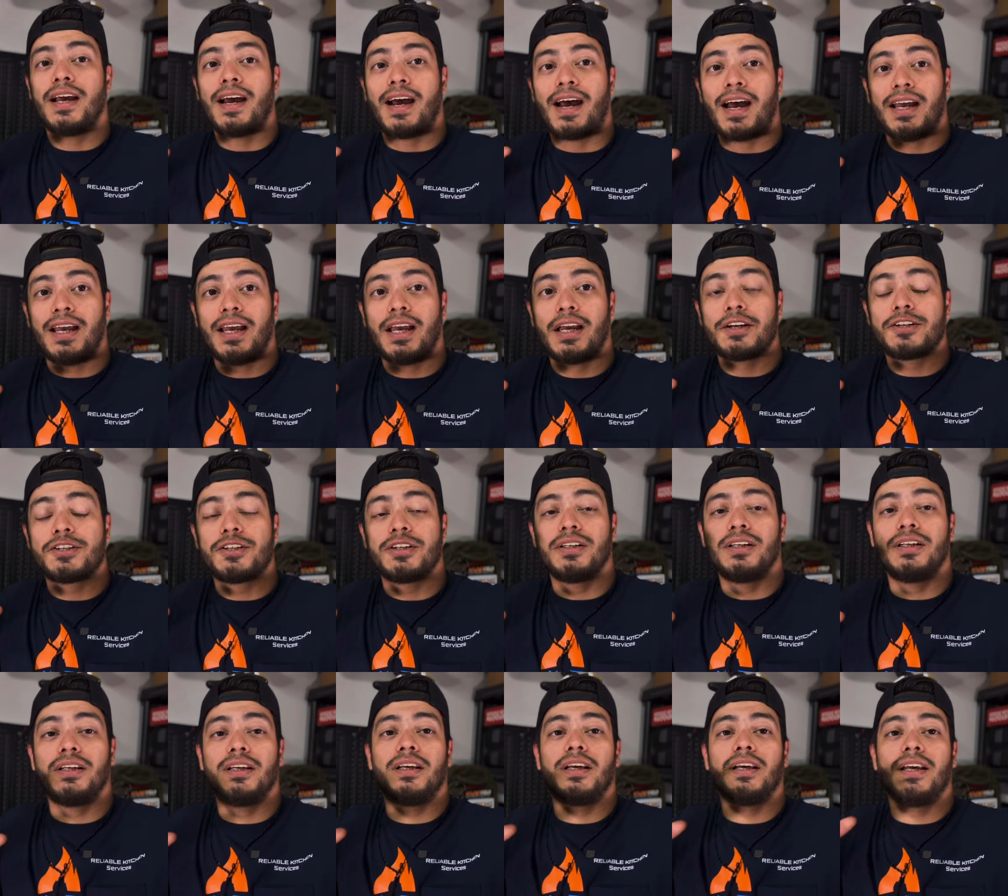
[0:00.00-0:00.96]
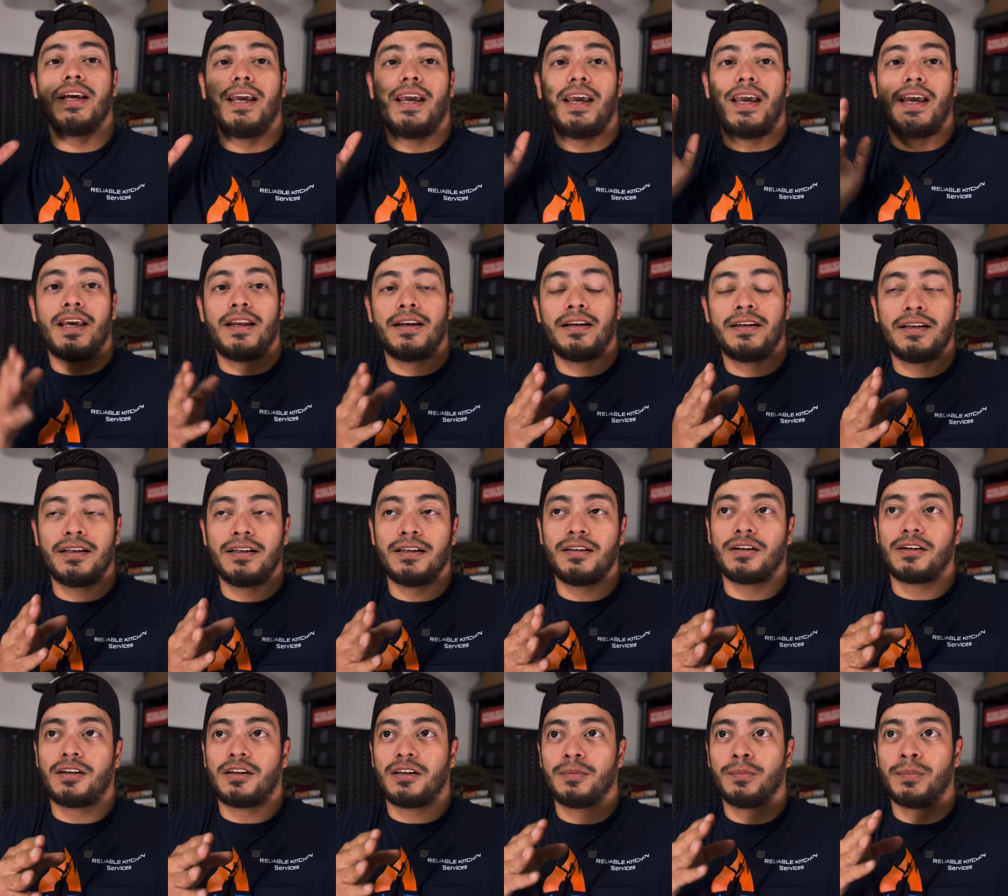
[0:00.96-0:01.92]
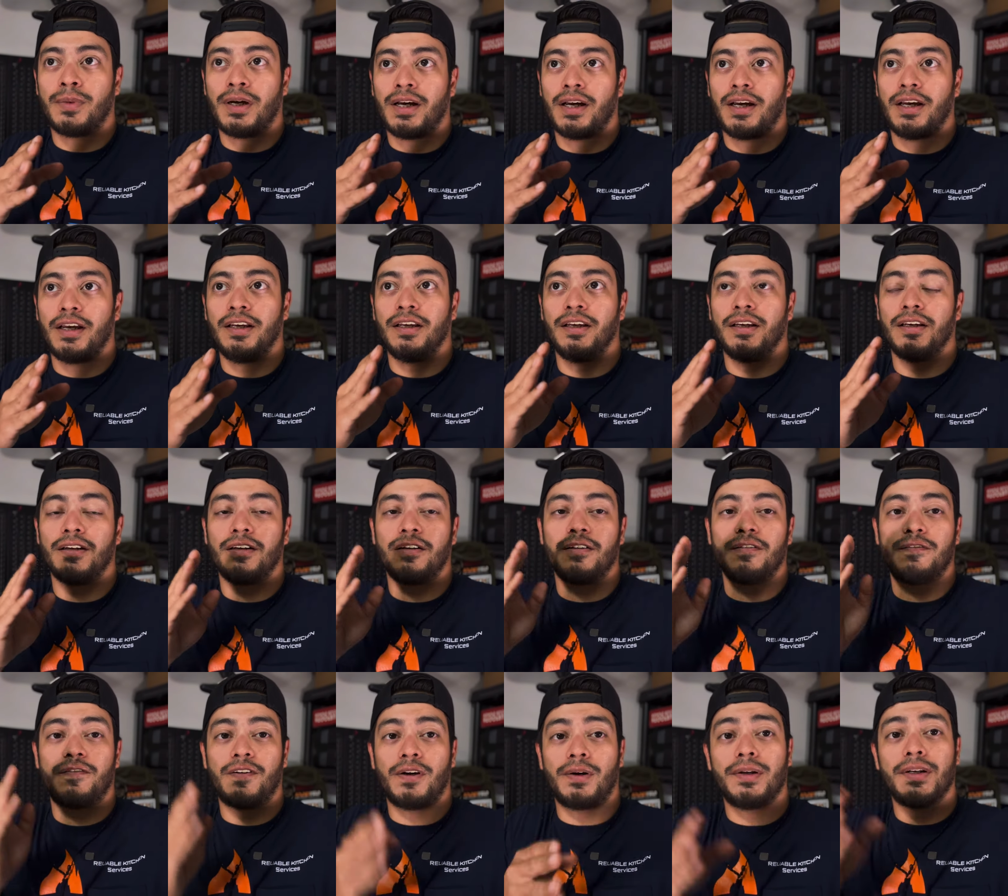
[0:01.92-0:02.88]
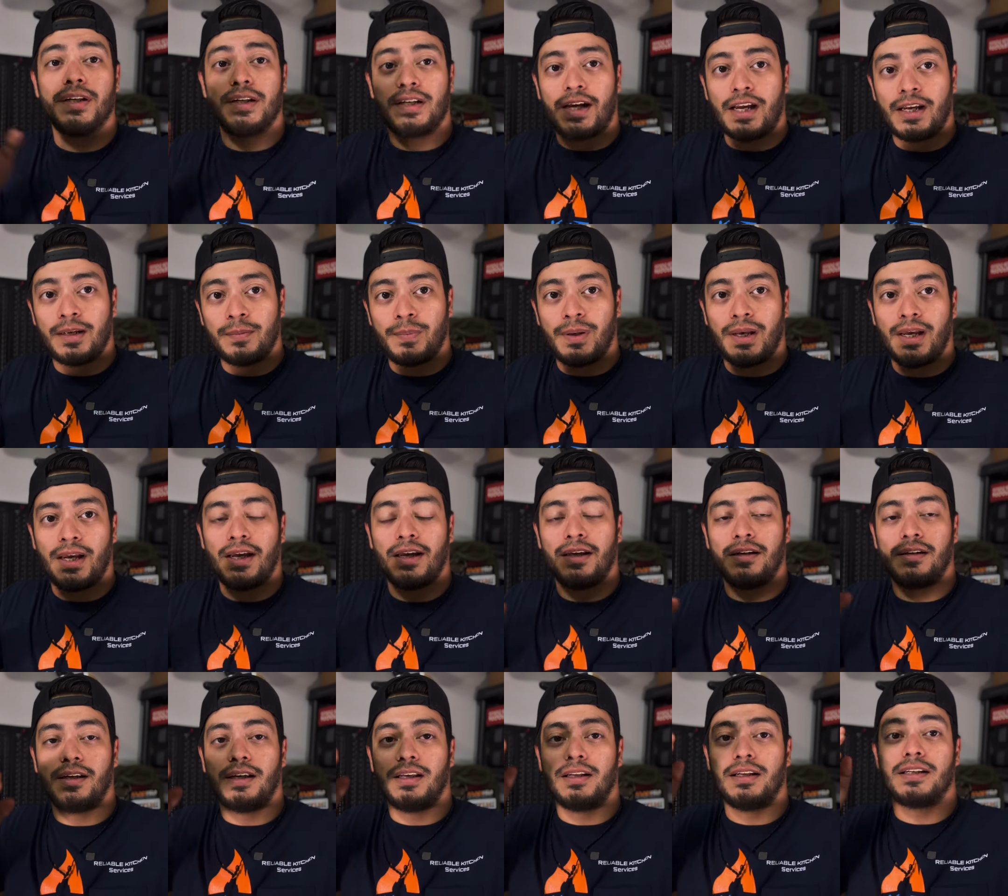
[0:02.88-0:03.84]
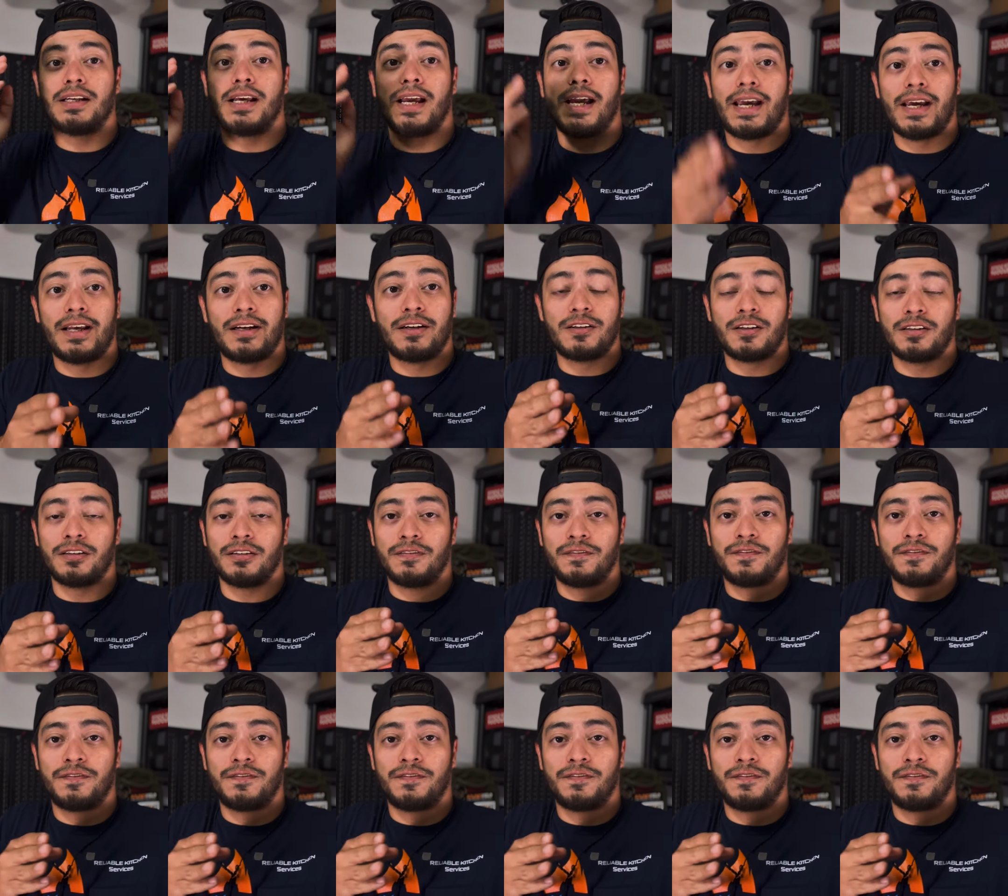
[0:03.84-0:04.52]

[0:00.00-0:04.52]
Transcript: I actually edited on my phone and iPad and then I had it on the